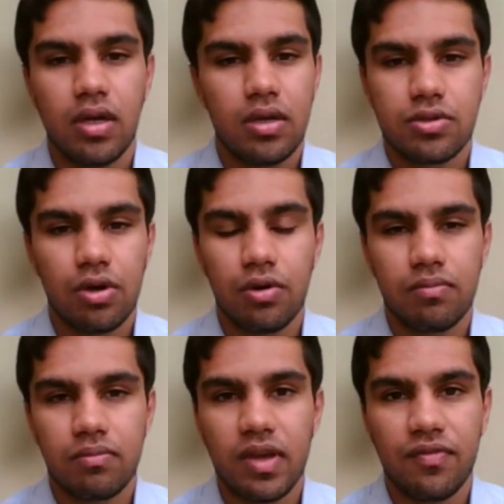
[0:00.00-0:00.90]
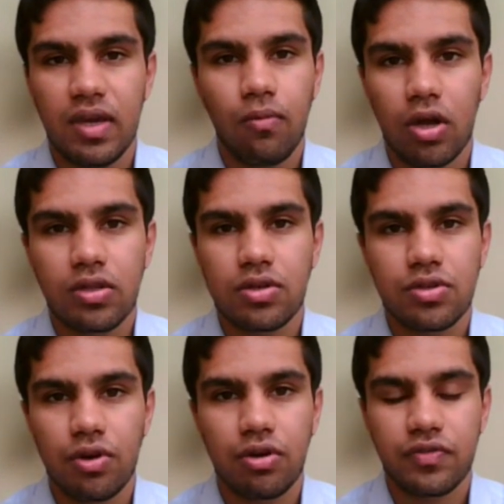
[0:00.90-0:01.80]
So if he wants to
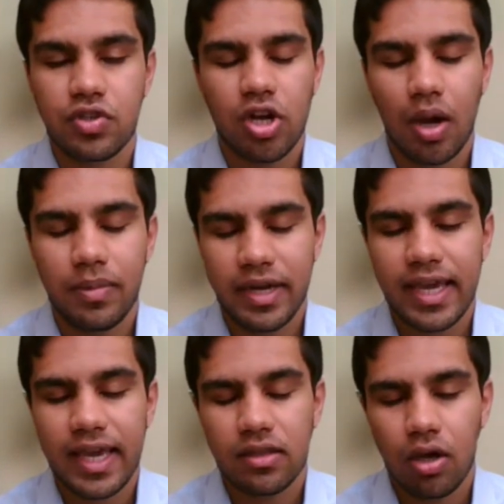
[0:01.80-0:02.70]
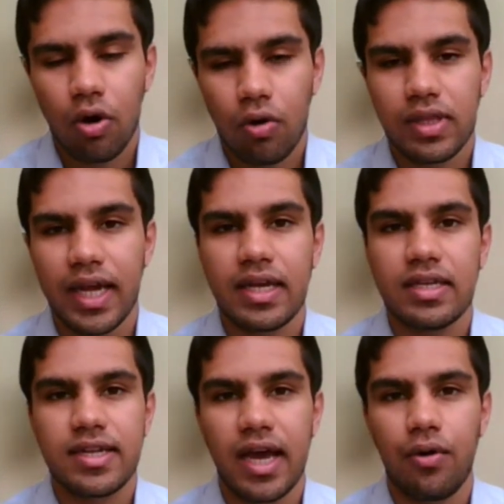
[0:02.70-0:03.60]
sort of stop digging the hole that
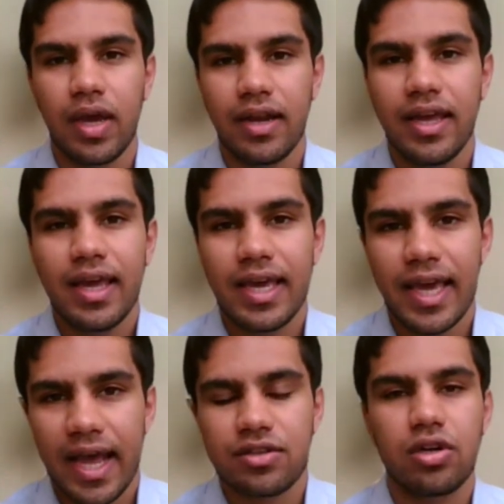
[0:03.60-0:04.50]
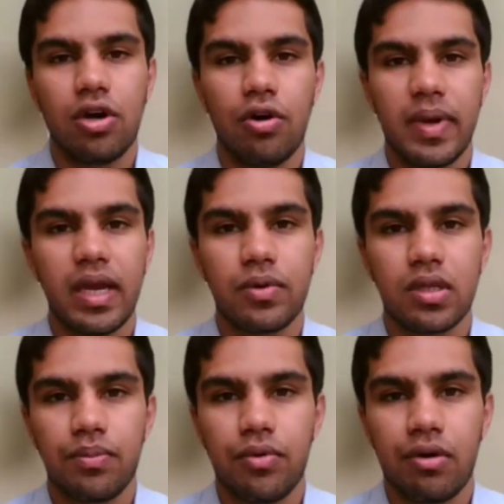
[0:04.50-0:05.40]
he's now in, he has to go meet with
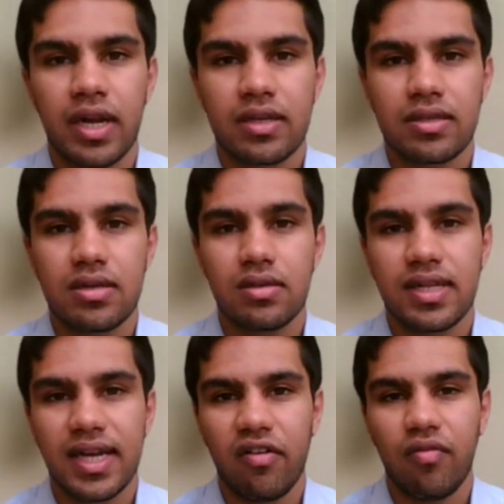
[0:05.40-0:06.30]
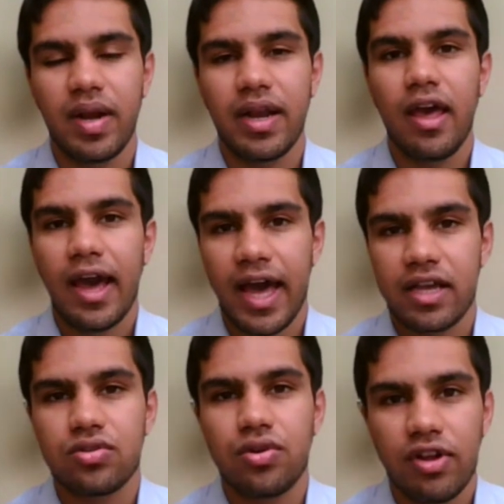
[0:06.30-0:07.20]
the protesters. The government
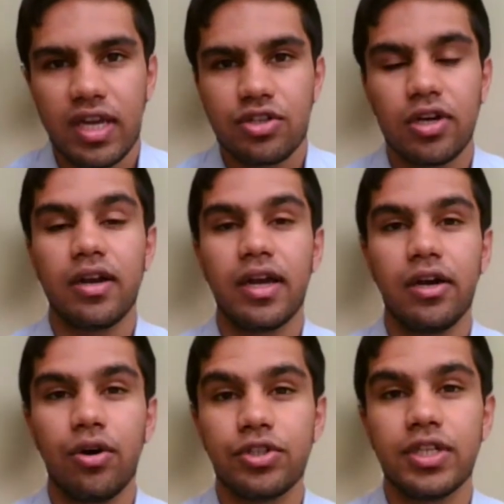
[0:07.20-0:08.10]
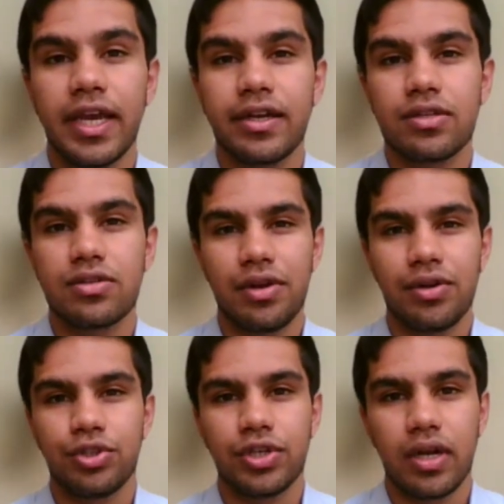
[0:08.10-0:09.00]
has to reach a negotiated
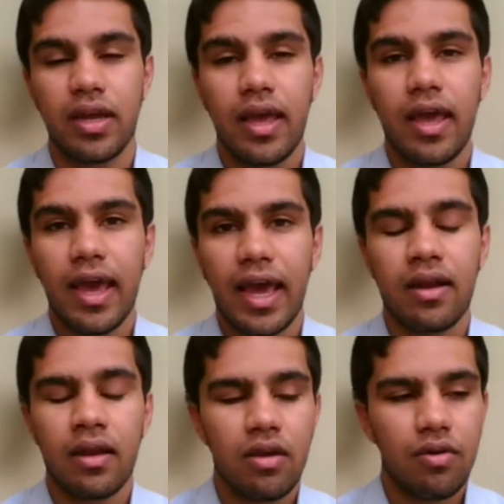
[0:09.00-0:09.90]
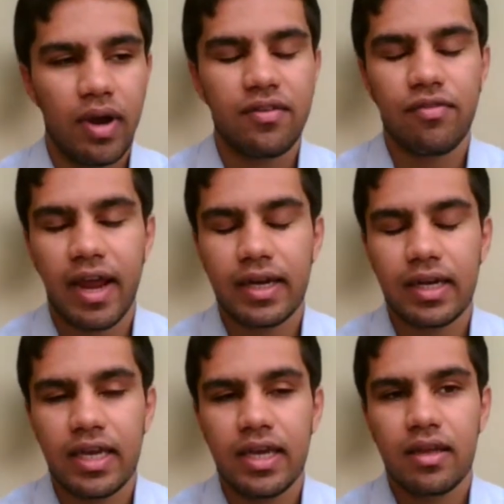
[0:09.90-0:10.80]
solution. And quite
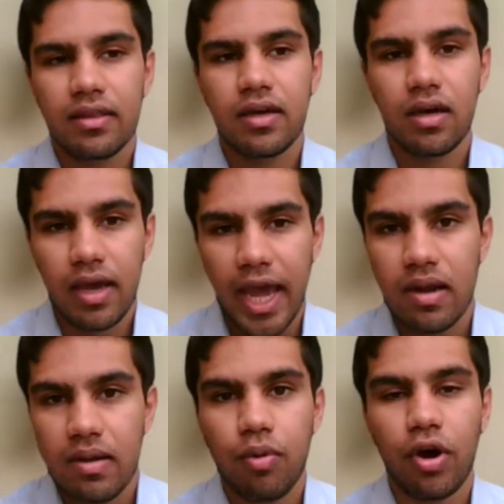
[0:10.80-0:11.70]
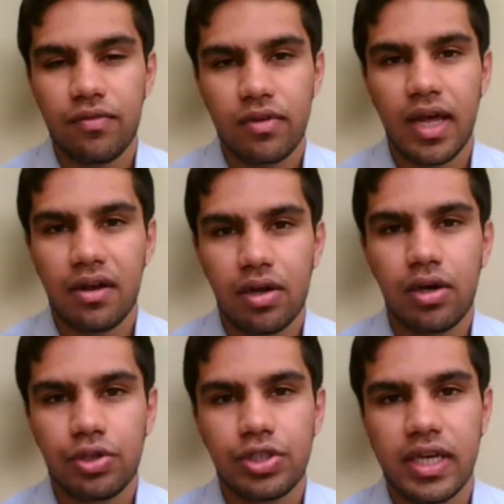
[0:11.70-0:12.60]
frankly, the end point for that
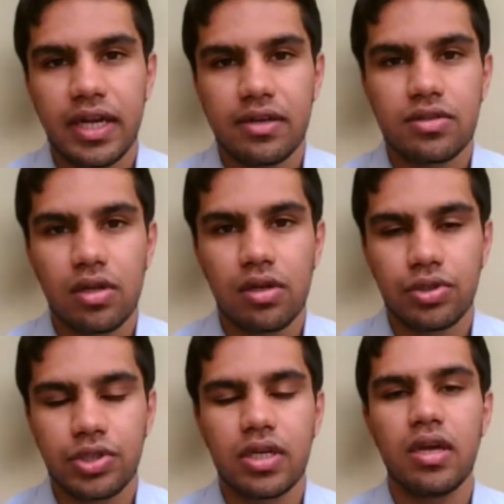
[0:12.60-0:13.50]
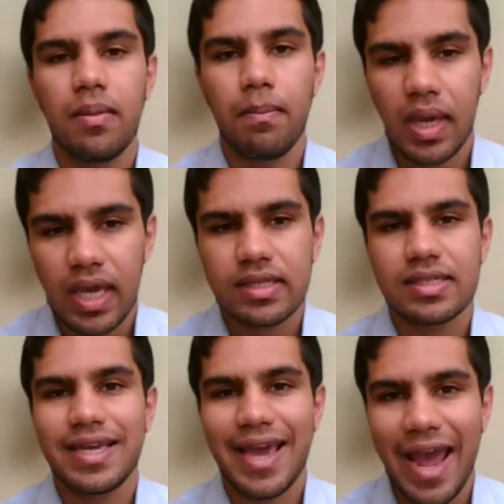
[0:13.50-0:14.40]
negotiated solution means
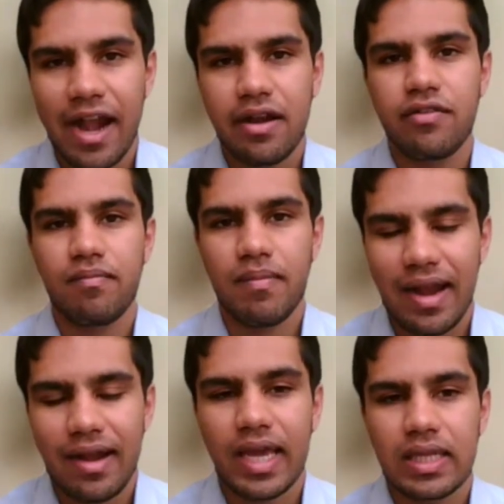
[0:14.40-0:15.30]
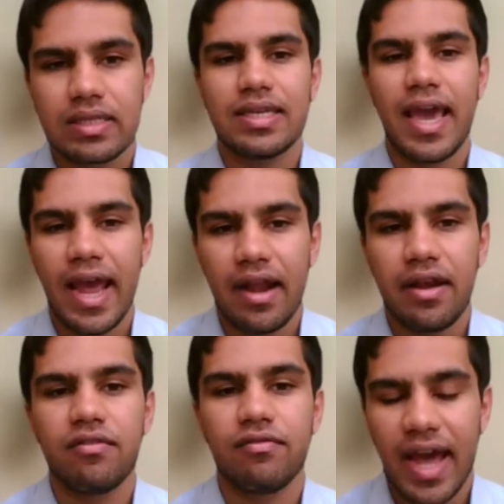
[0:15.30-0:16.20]
the end of mandates, the
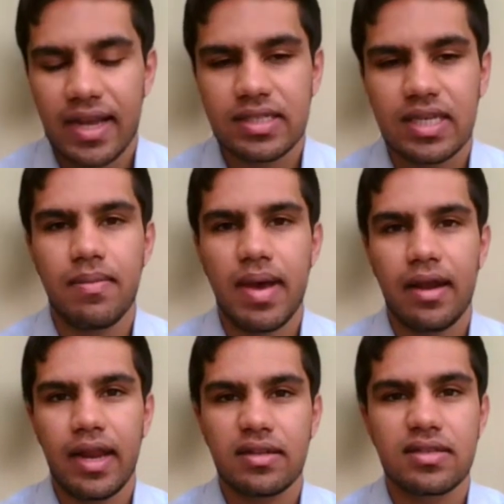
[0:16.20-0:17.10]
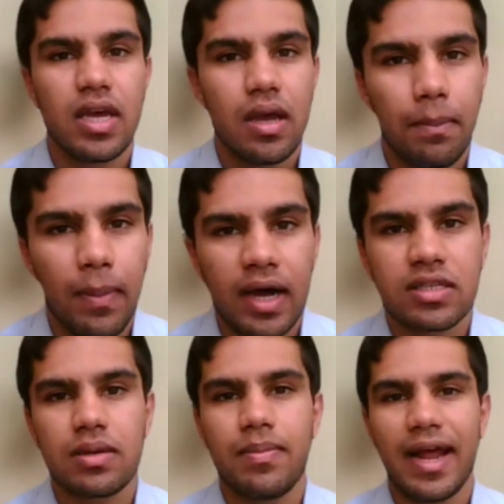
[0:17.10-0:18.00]
end of vaccine mandates,
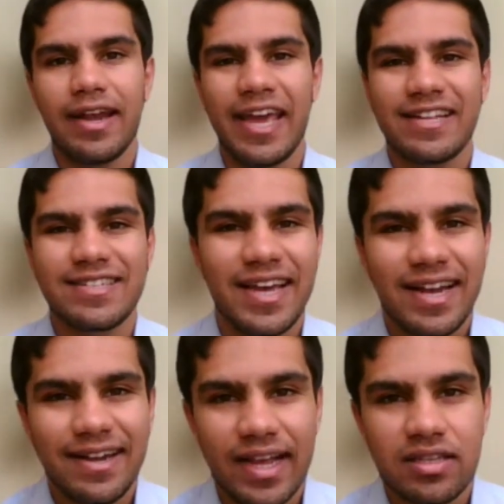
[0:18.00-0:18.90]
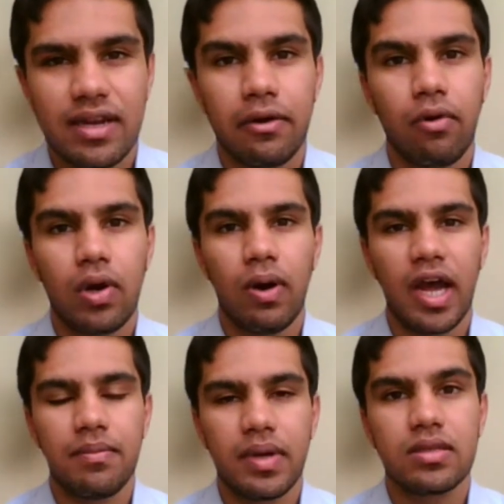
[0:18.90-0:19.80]
mask mandates, testing
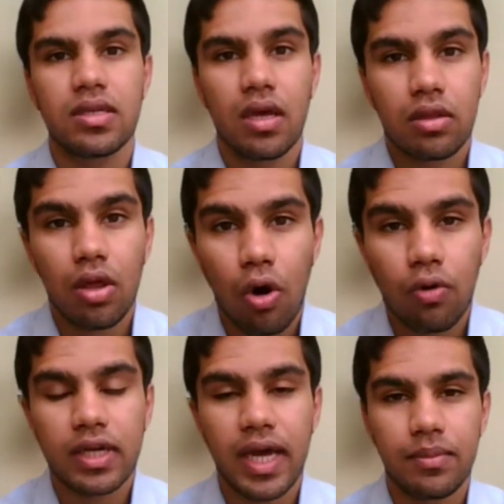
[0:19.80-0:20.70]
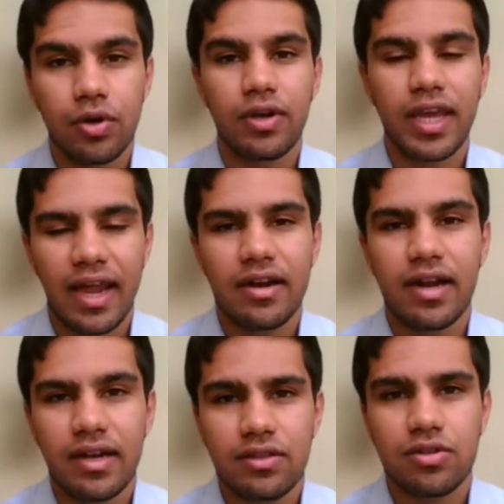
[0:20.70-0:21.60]
requirements, the whole gamut.
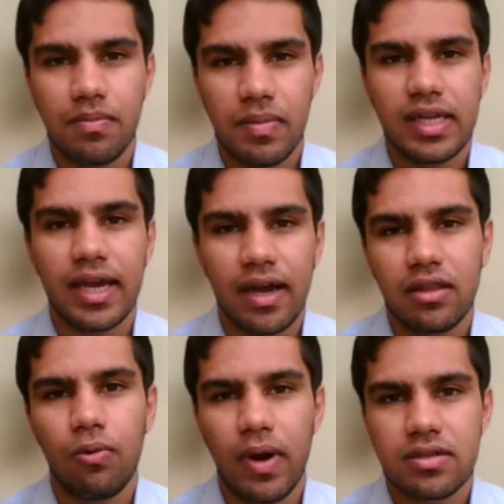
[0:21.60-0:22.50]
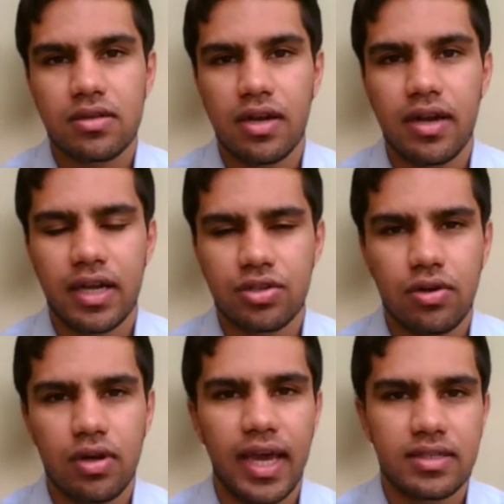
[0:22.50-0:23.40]
Canada needs to be like other Western
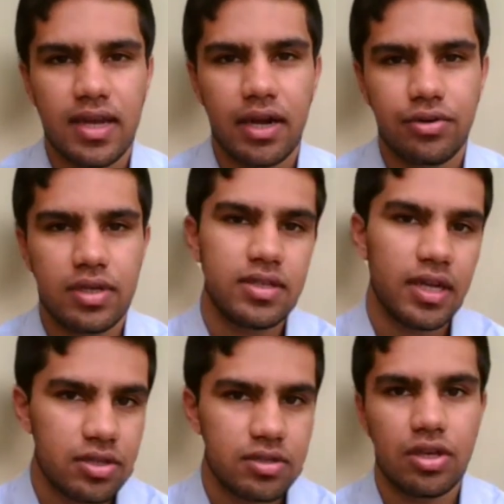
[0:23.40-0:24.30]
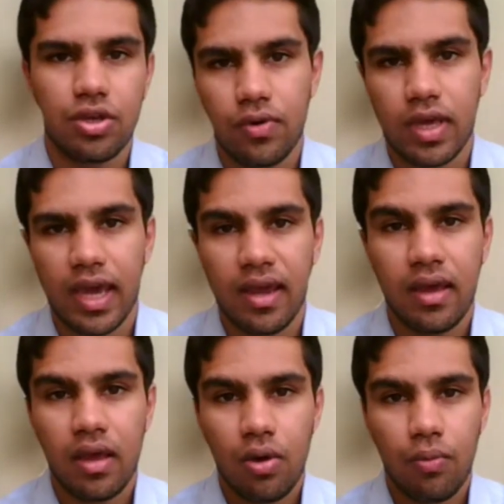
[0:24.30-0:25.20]
industrialized countries, such as the UK,
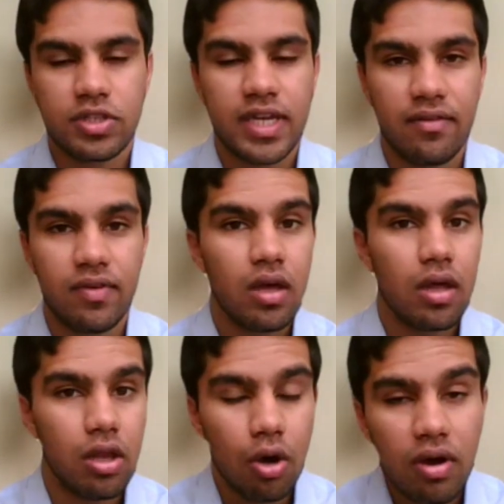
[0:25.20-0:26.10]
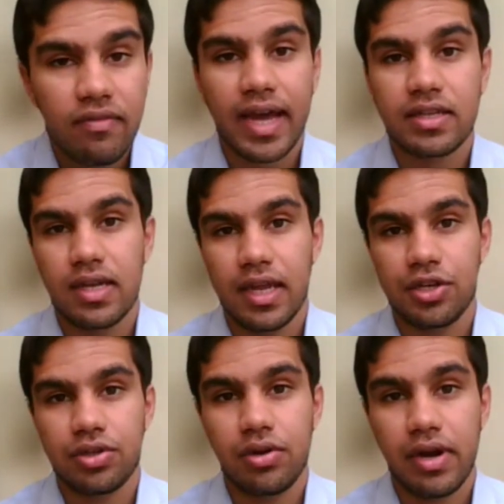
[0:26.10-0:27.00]
which have lower
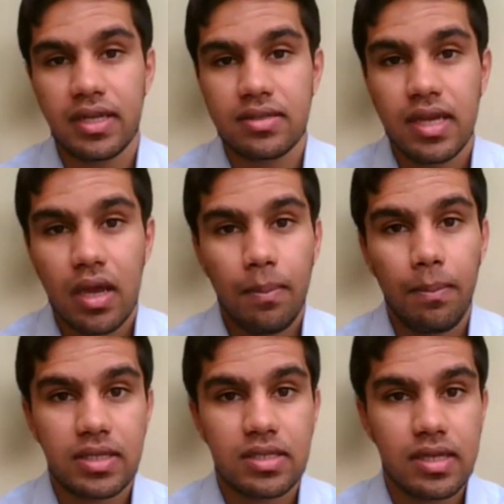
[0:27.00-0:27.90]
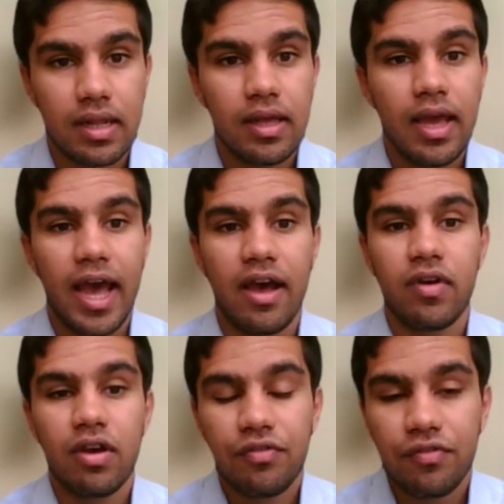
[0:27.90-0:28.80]
vaccination rates, but still have
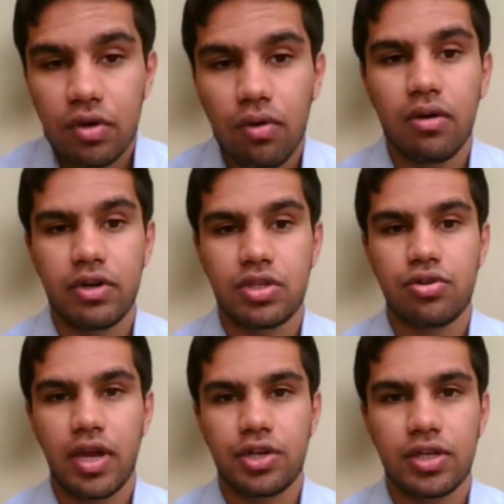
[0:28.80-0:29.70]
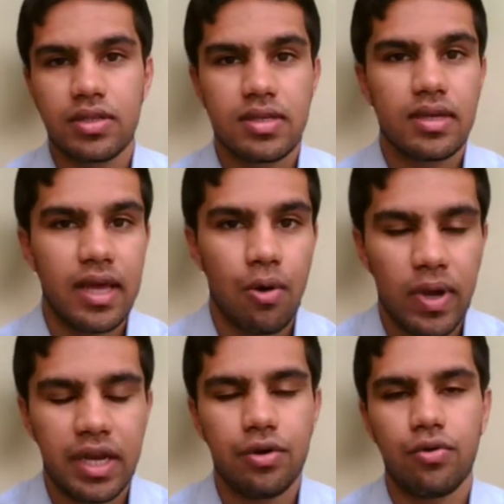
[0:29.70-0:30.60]
fewer restrictions than
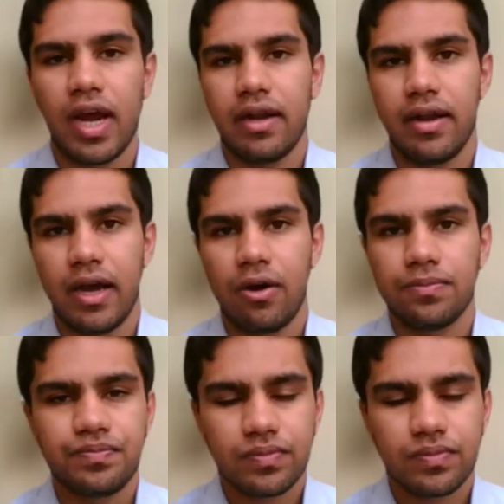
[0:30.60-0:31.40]
we do right now.